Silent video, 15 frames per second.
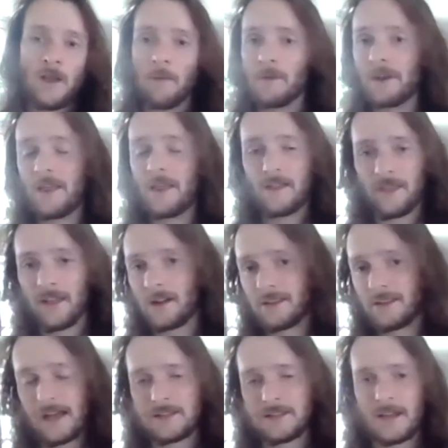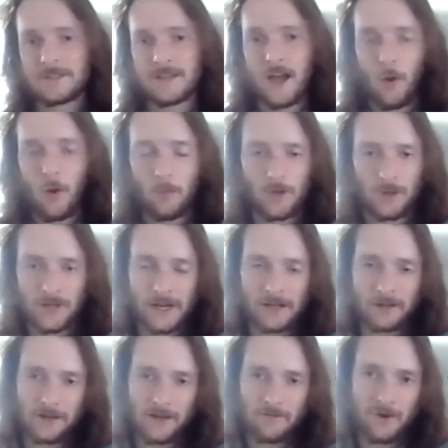I mean, that does help
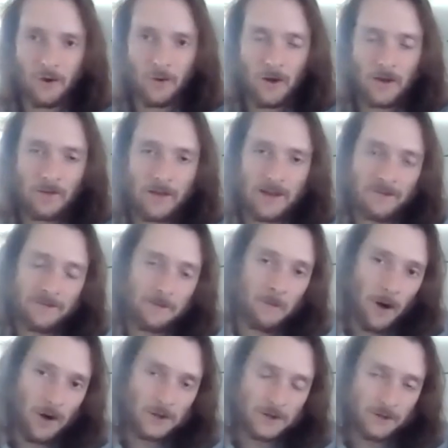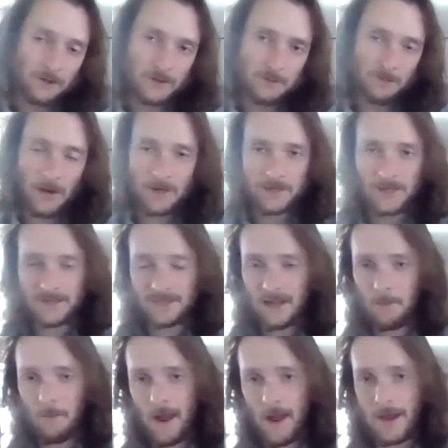clinically of knowing like if you partially responded, does
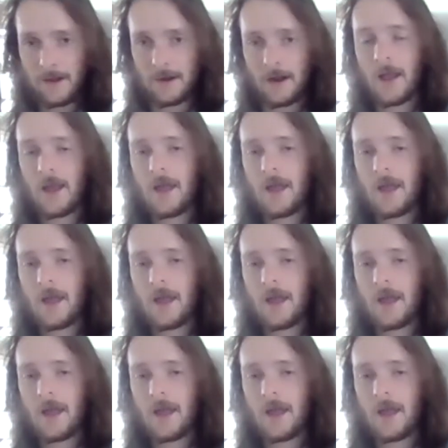that matter?